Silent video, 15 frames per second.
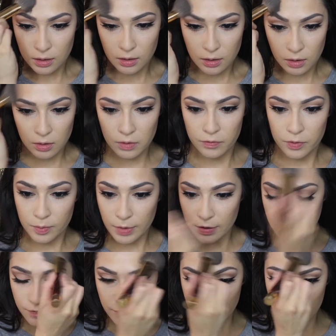all over my
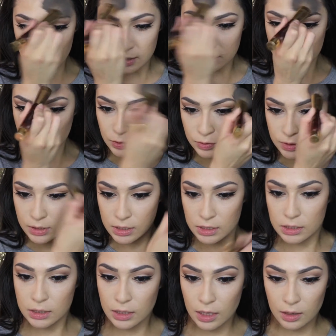face, mostly
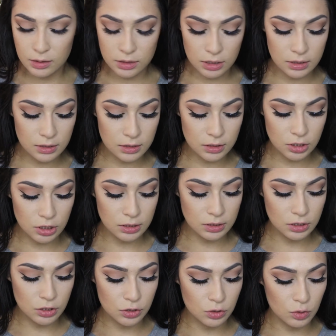to like, this is
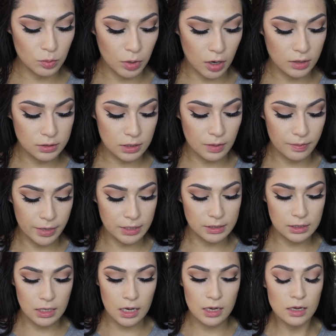just to bronze up my
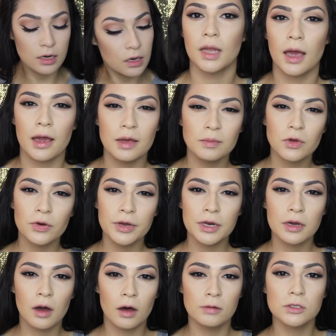skin. I am going
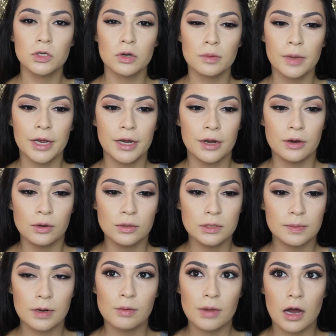to contour my
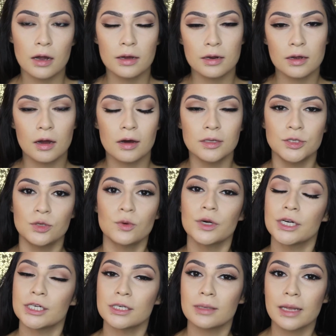nose, but I'm not going to contour
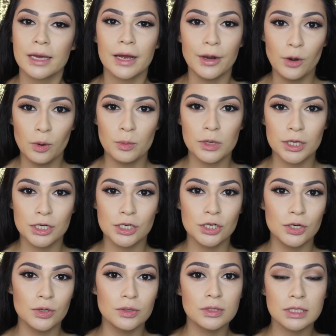it like I normally
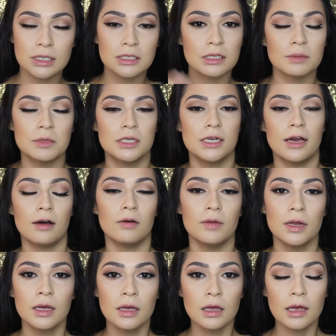do to slim it
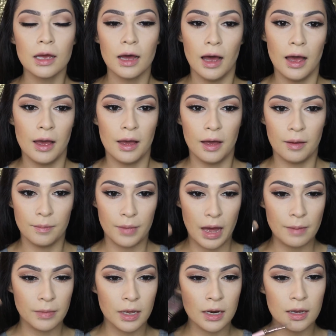down.
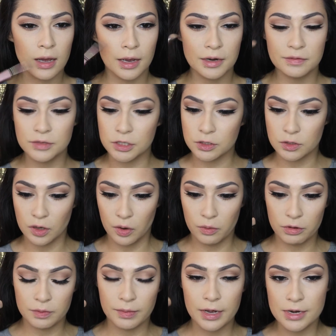I'm gonna kind of just go
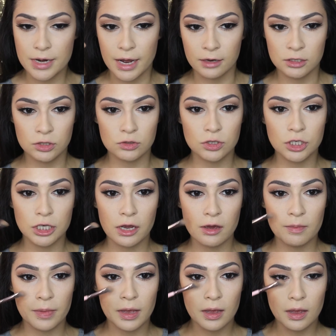with my natural
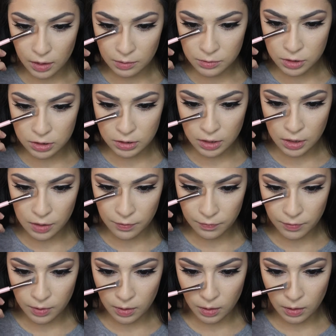shape. I'm just gonna
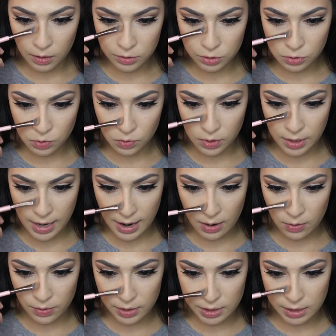contour
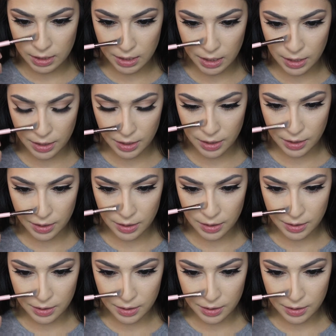out here